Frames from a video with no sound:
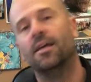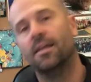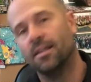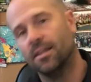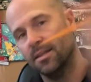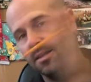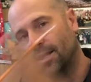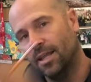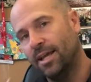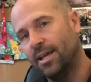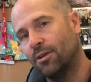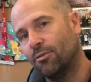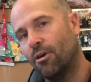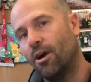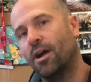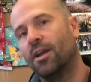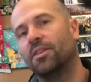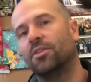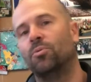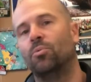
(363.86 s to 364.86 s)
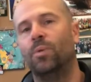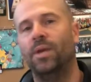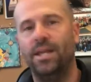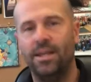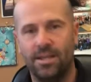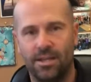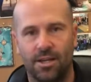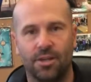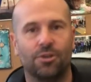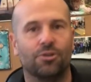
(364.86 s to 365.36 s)
Later on in the
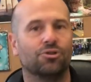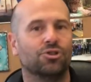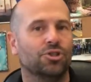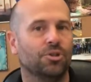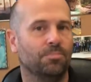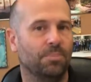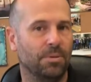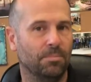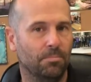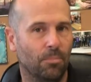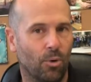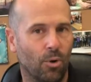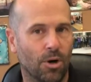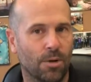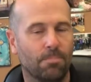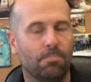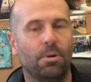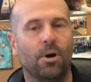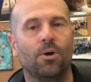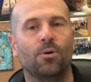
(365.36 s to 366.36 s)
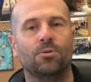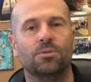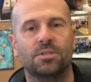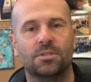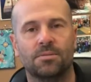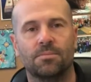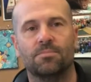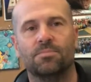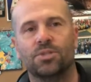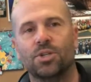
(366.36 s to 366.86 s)
week, there should be more posts,
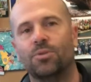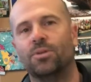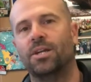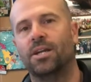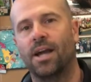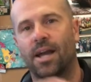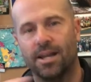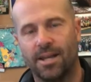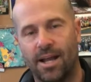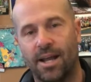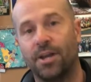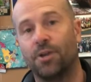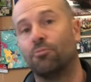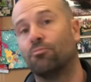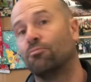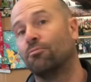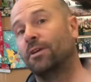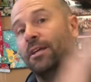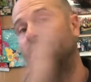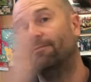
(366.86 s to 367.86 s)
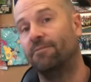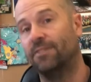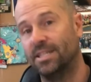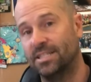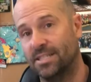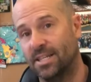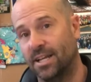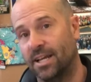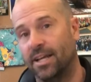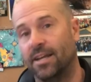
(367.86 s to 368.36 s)
so you got to kind of
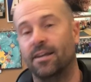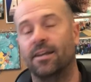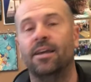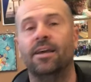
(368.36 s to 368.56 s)
revisit it